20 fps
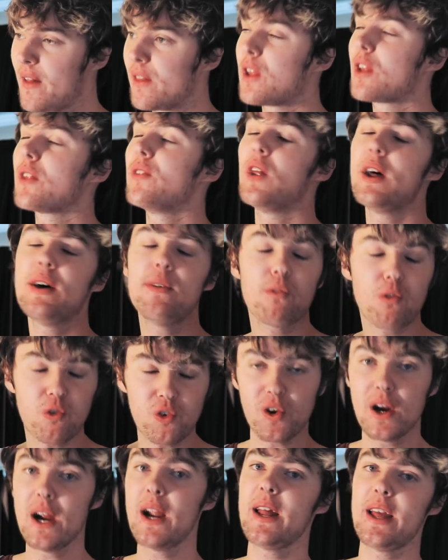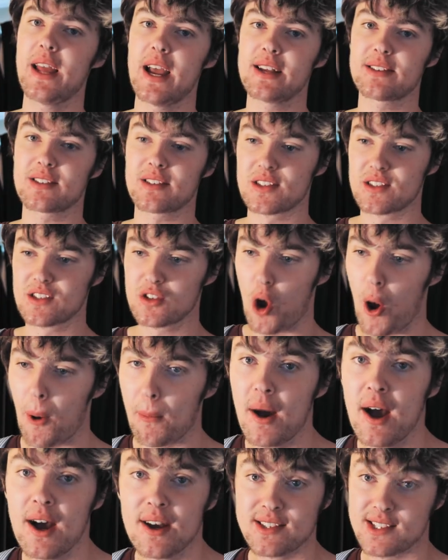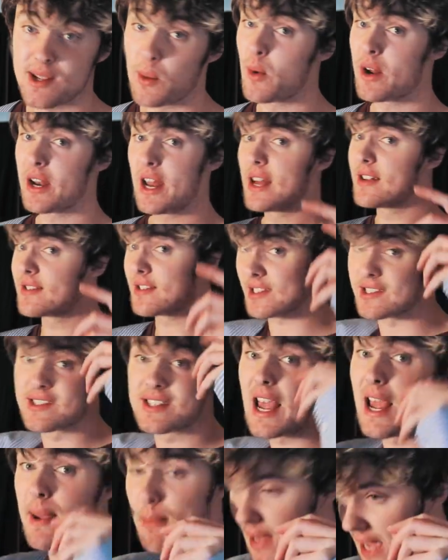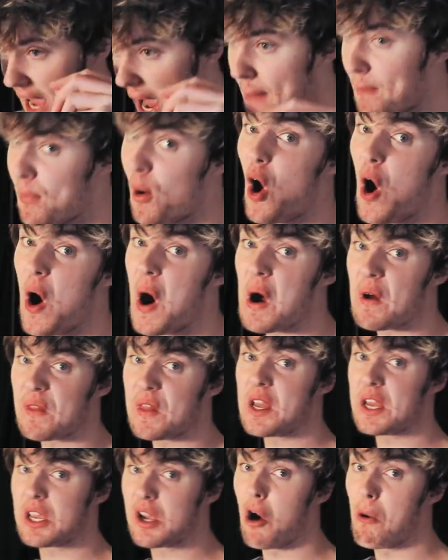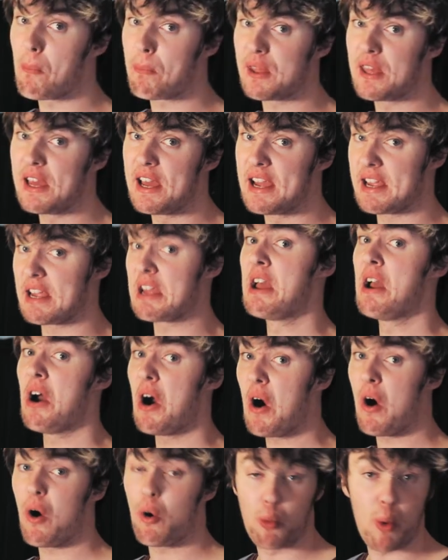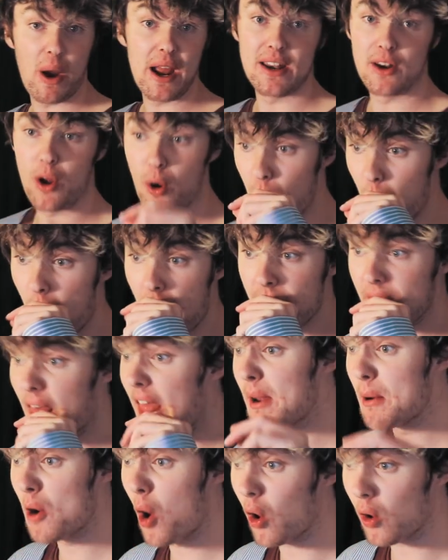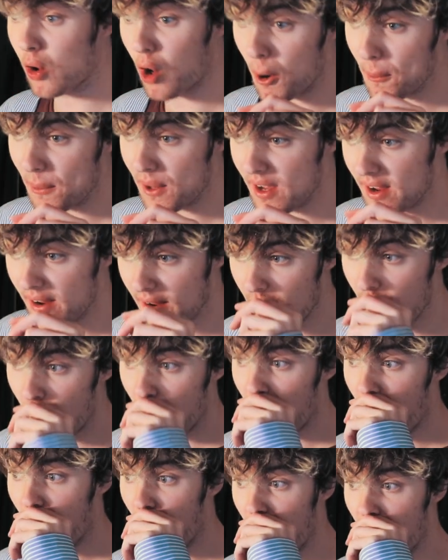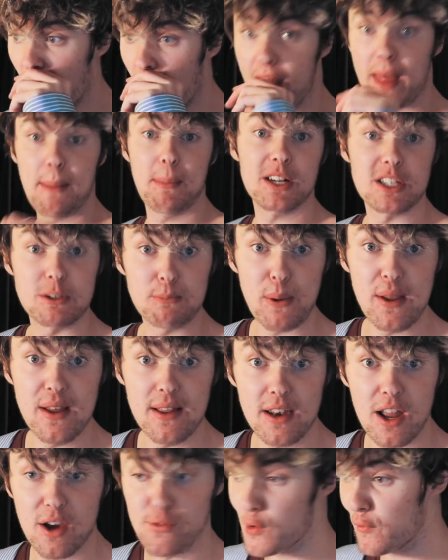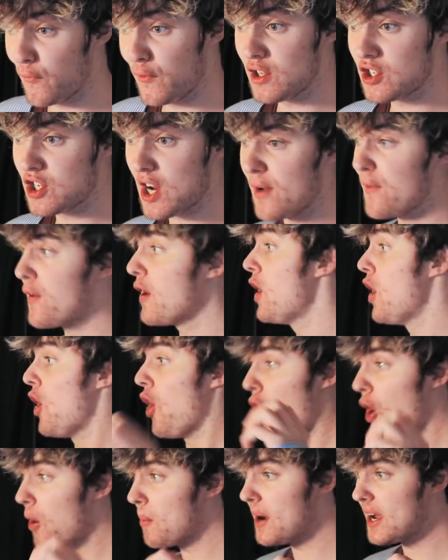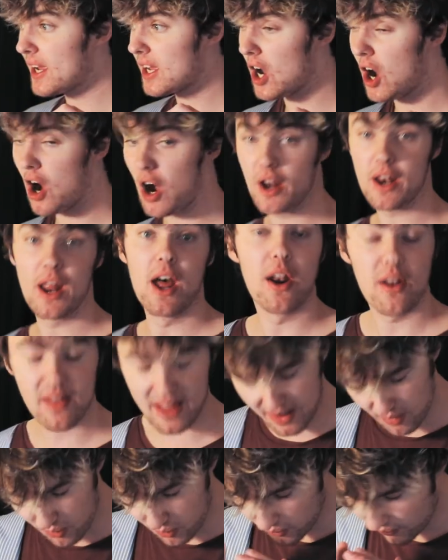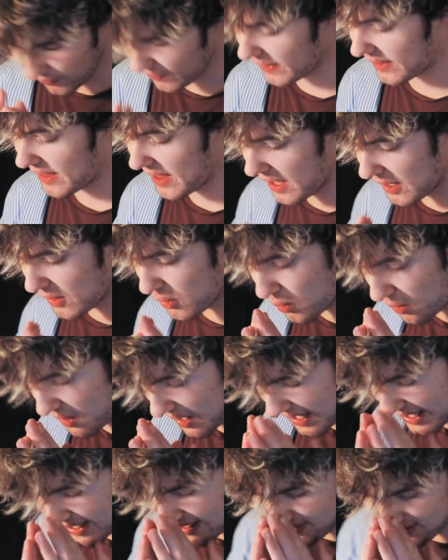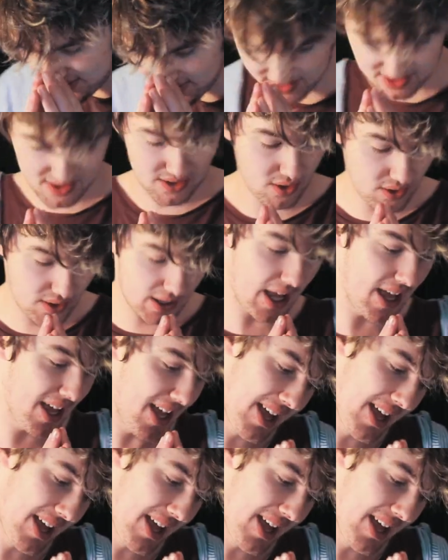It really has to stop. Someone has the same cap. Oh, they're copying. Oh, wait, no, they're not copying. Oh, they must be in love with each other. Oh my God. Like, you guys, you...